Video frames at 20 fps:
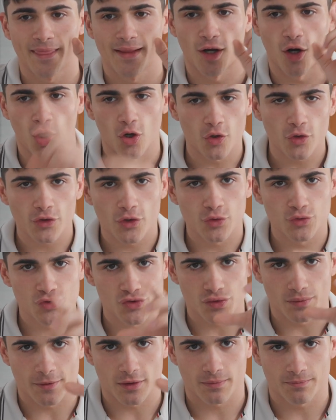all
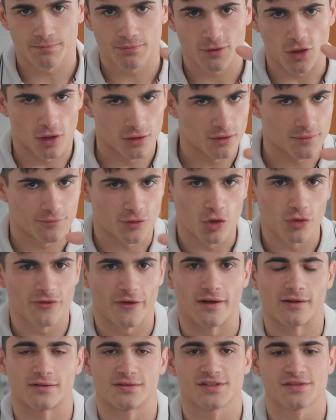those color
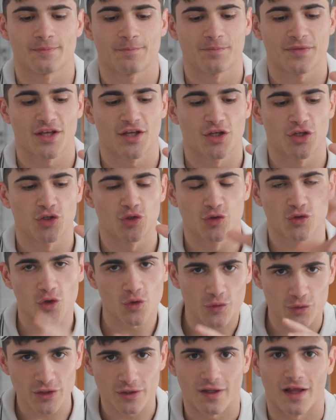profiles, you
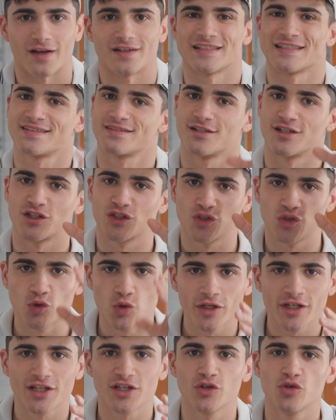don't realize they're
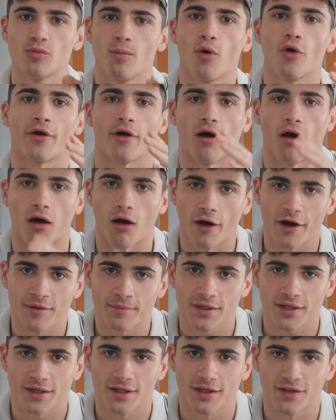doing you more
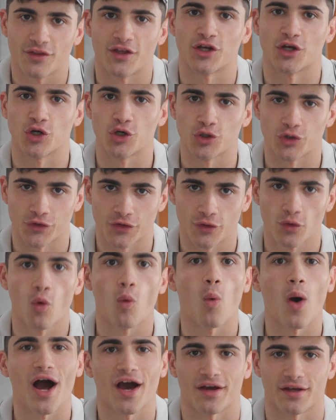harm than good.
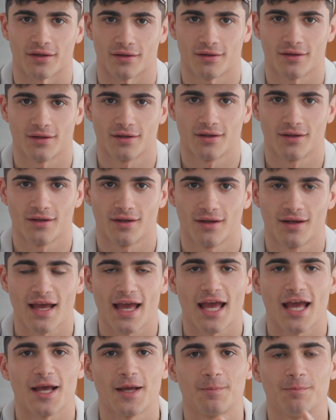Why?
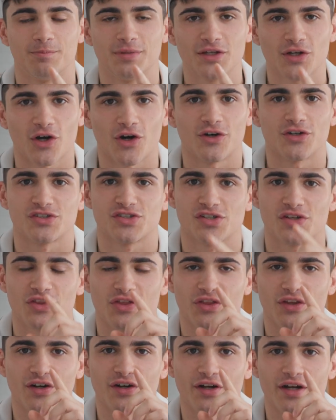Because
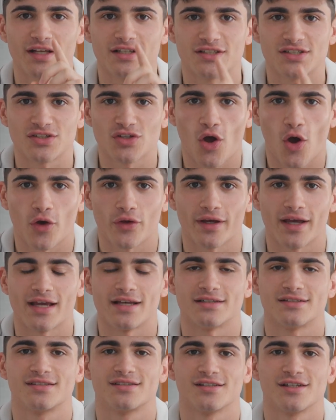there is not
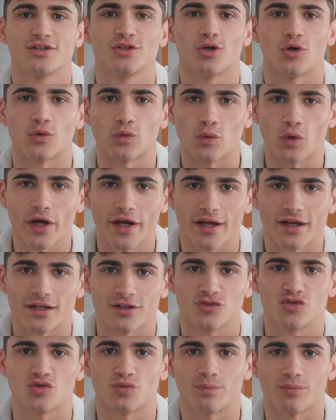a single
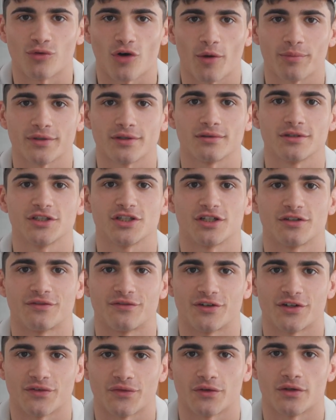way to properly
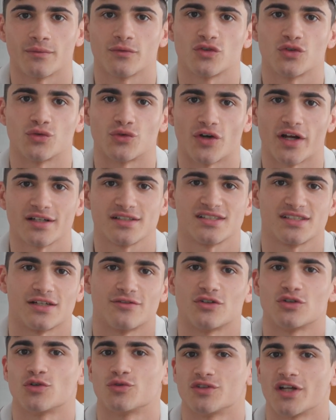convert them to Rec
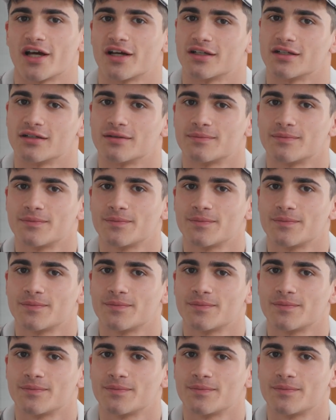709.